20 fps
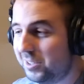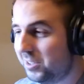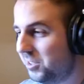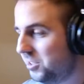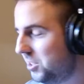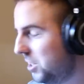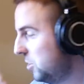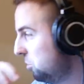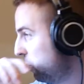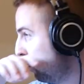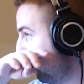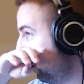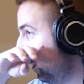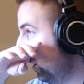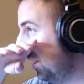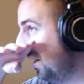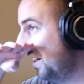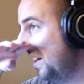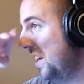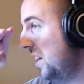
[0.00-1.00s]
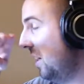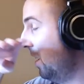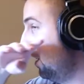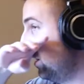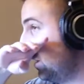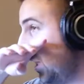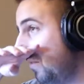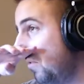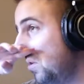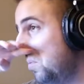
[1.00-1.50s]
just to clear
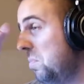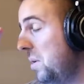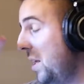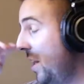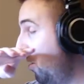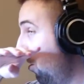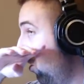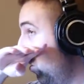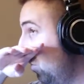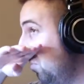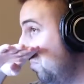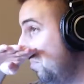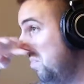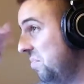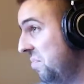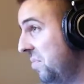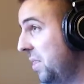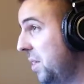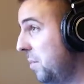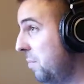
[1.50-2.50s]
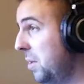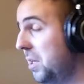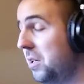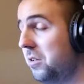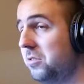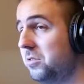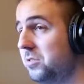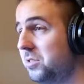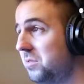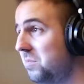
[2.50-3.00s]
Sunwell Plateau,
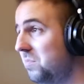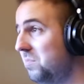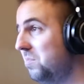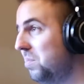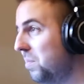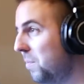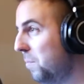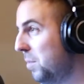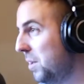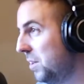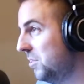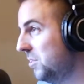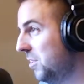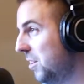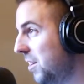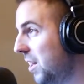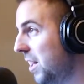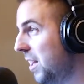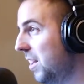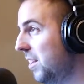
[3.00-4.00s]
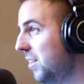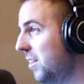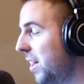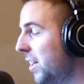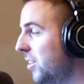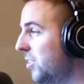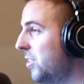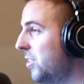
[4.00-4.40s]
because the